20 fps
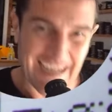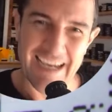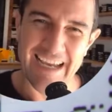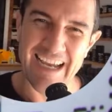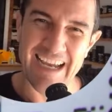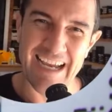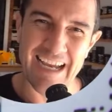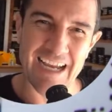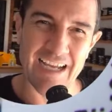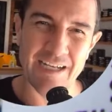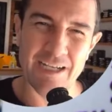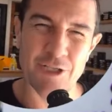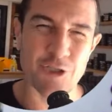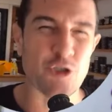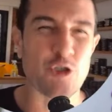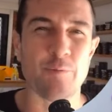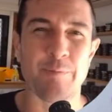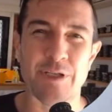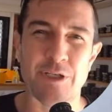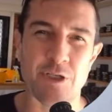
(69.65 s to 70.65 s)
And it
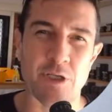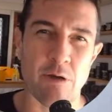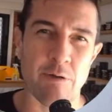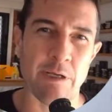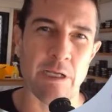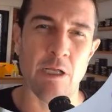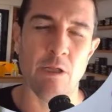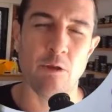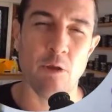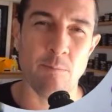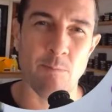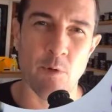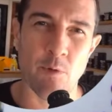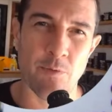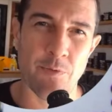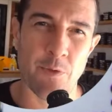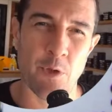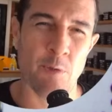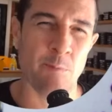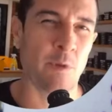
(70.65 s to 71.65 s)
should be showing a lot more
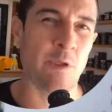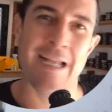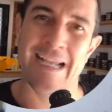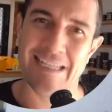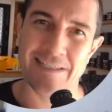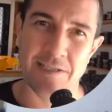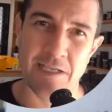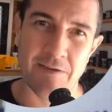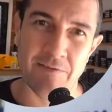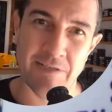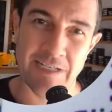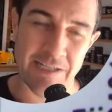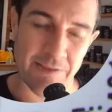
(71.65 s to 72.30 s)
thermal activity